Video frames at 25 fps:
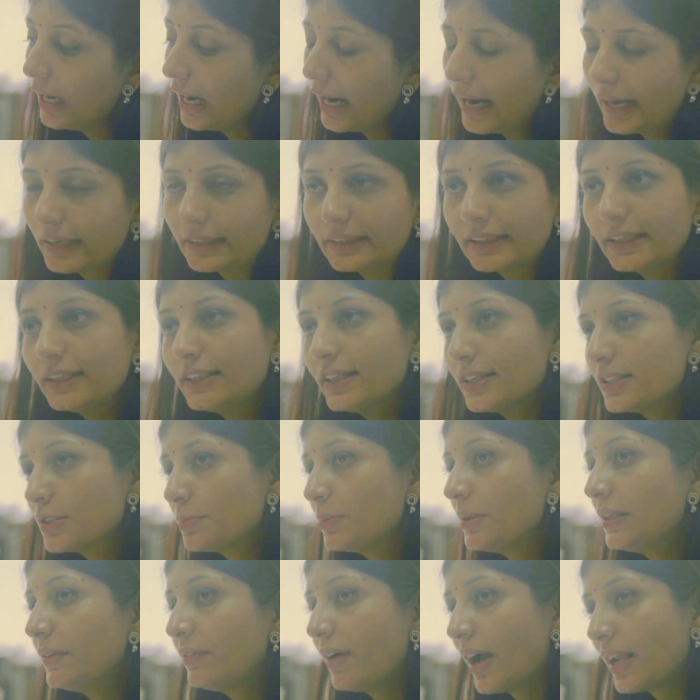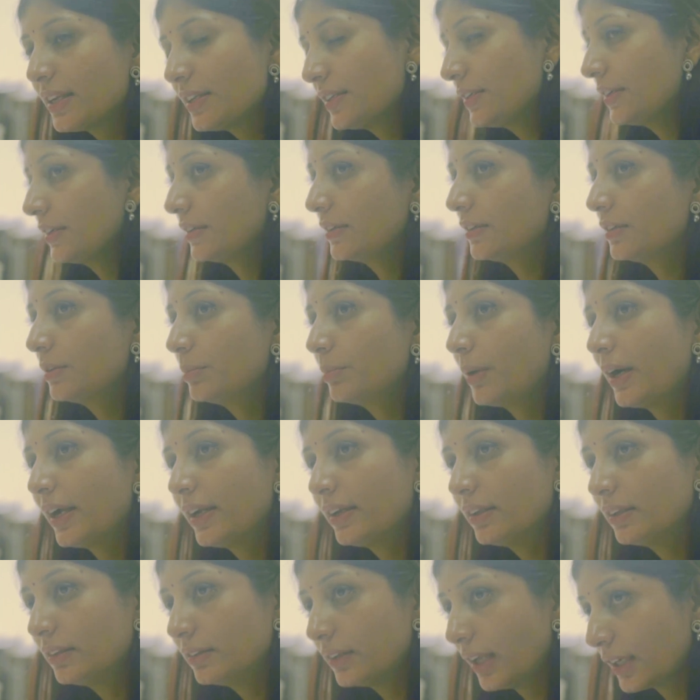Our kit has been validated
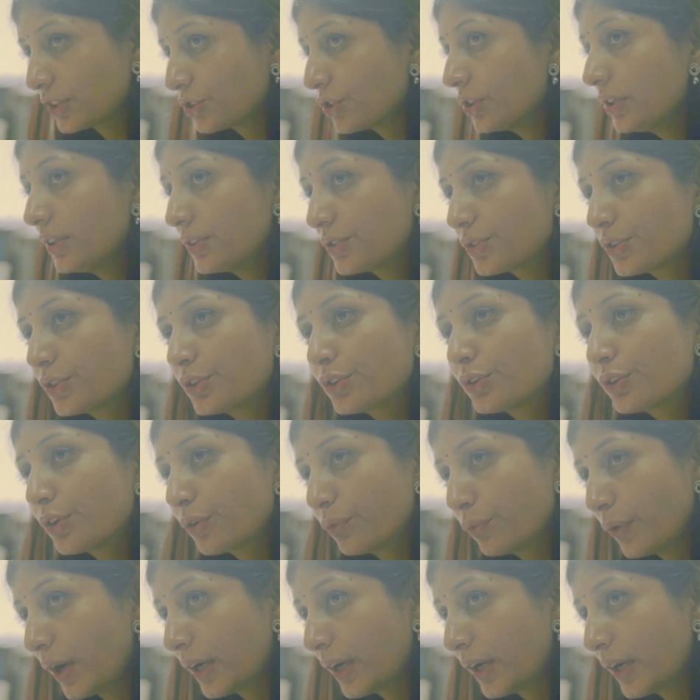by National Institute of